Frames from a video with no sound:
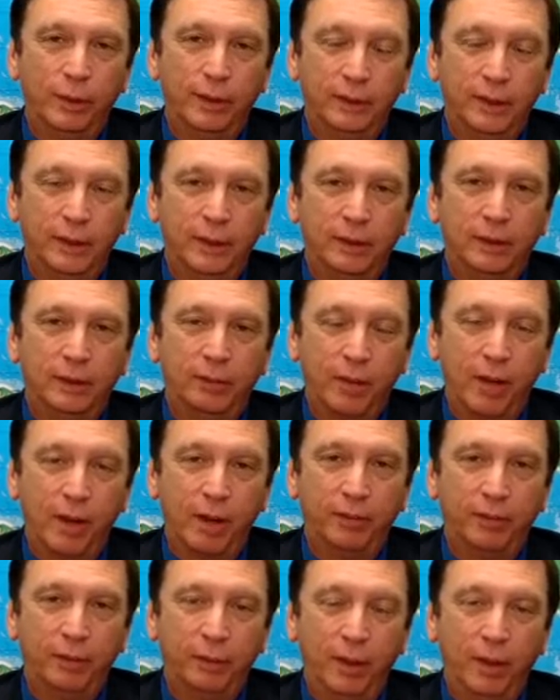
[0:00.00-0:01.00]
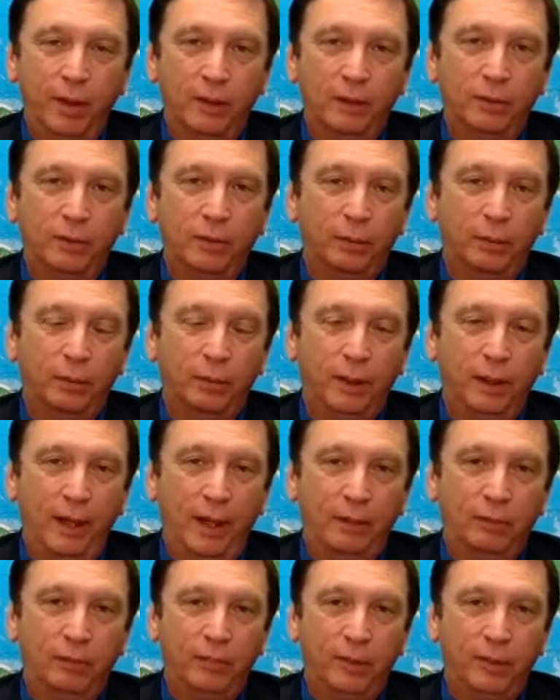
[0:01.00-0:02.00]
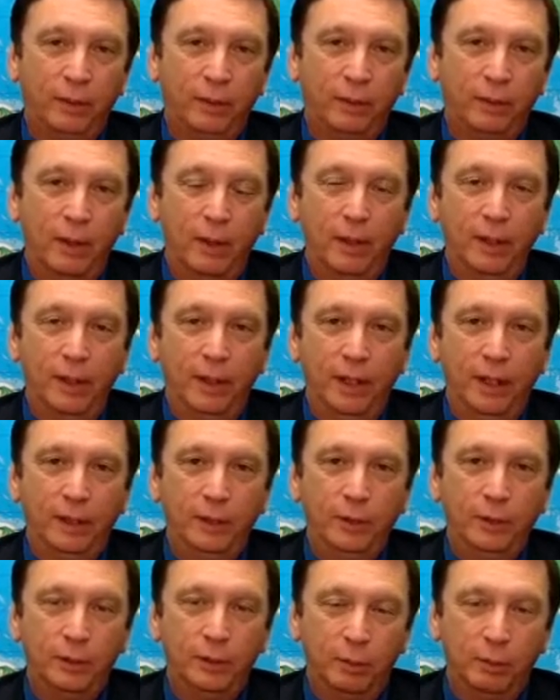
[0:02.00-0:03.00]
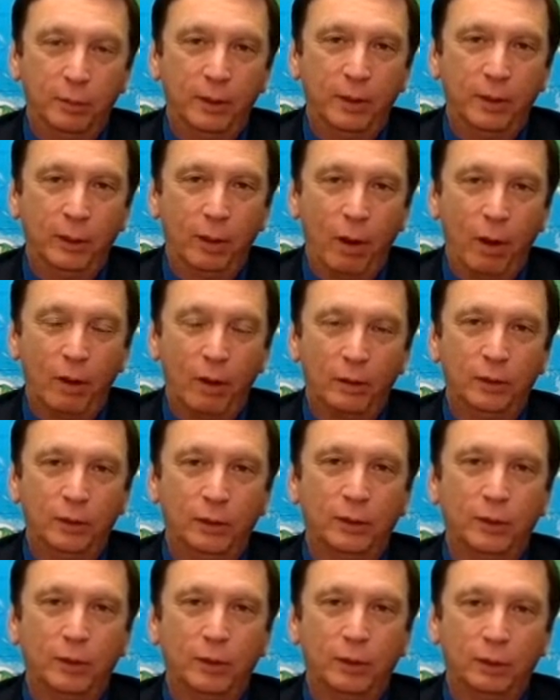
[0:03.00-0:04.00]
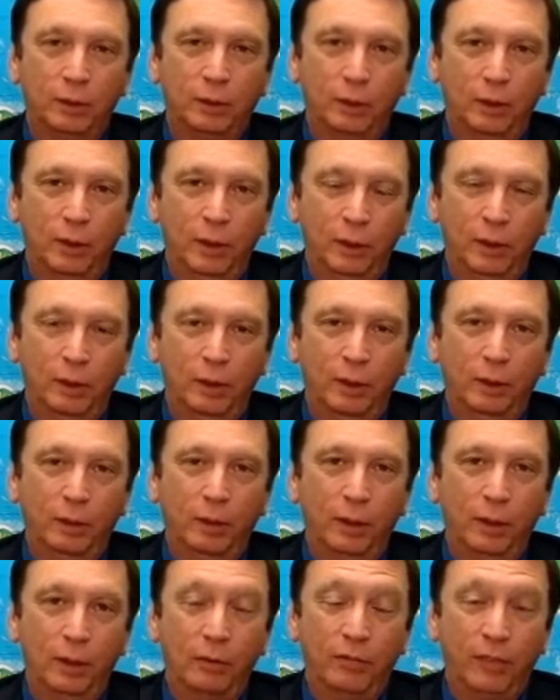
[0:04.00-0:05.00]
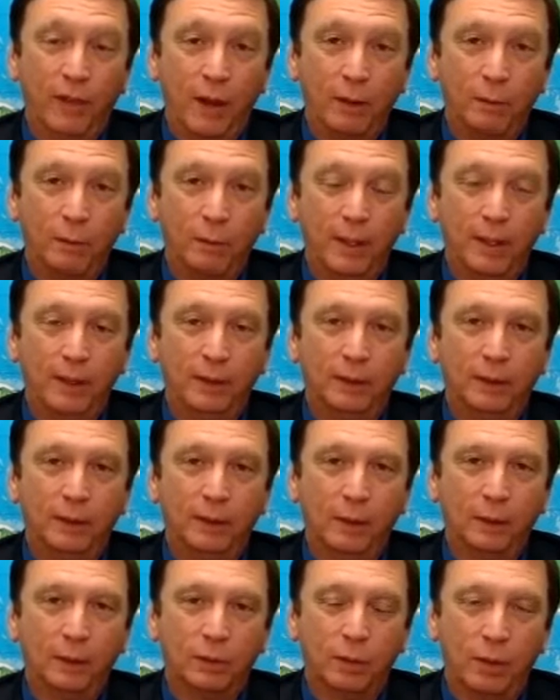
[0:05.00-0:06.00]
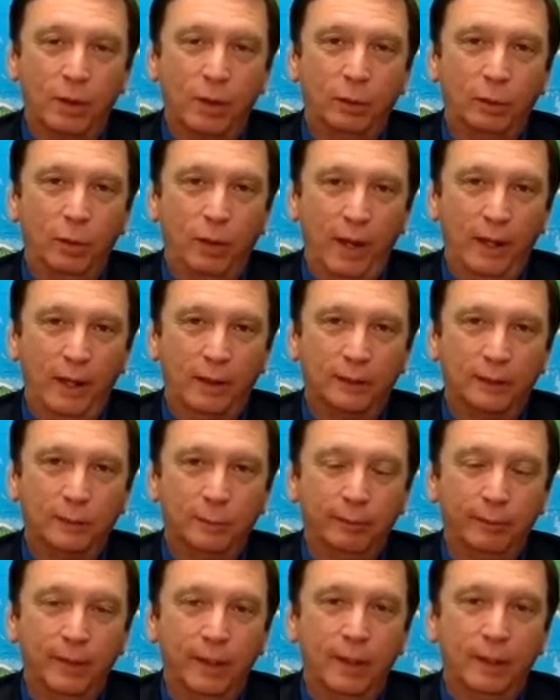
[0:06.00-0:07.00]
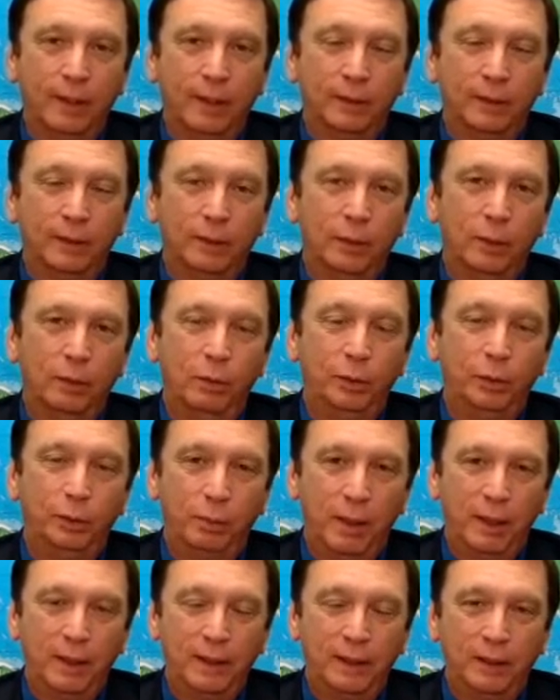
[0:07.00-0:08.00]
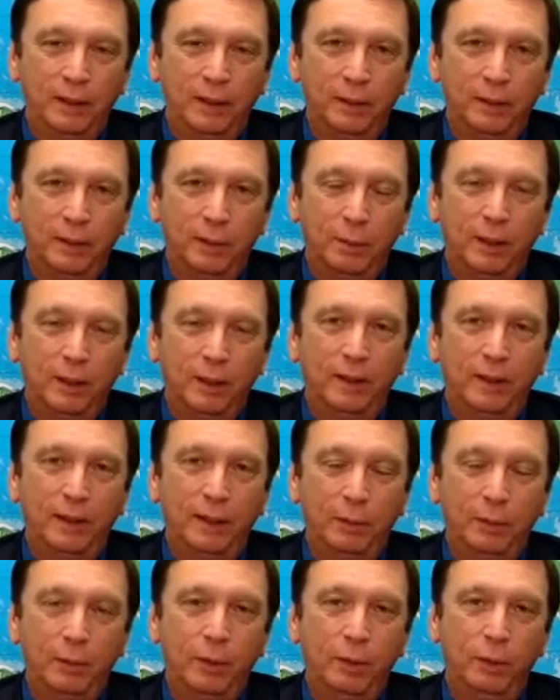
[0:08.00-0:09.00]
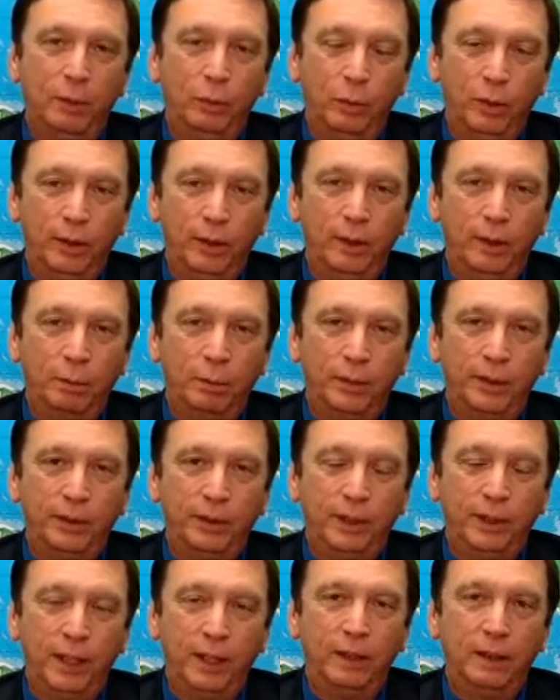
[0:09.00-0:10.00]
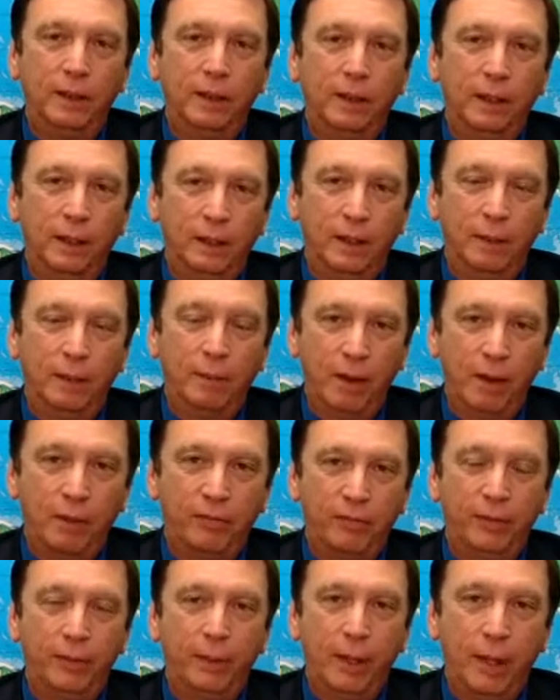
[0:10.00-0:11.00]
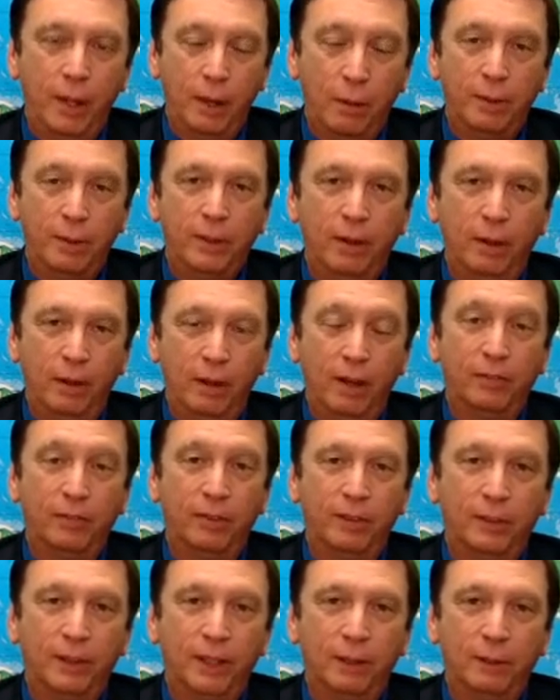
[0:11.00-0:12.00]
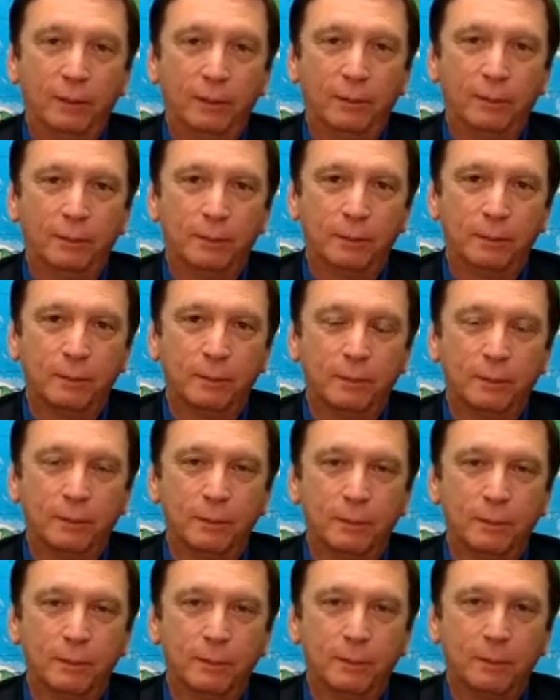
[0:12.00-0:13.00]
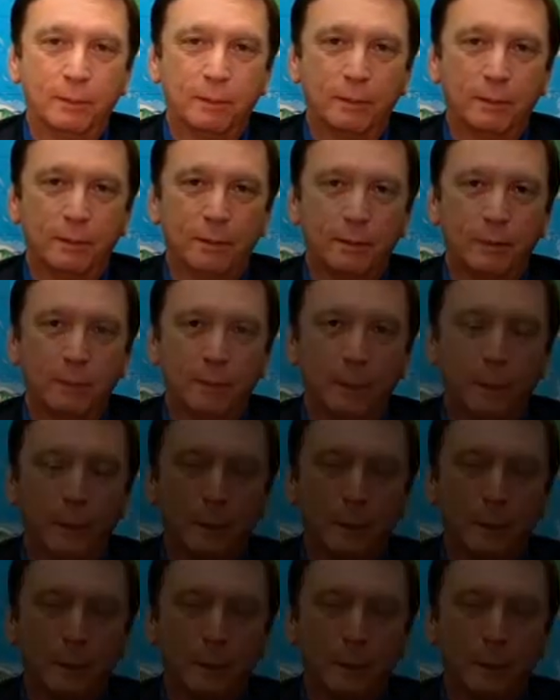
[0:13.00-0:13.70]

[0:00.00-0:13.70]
tons of coffee grounds from the landfill and used them in our gardens, in our uh, flower beds, and also on grass. So would you mind telling the committee that we really appreciate them help, helping our efforts out efforts for us?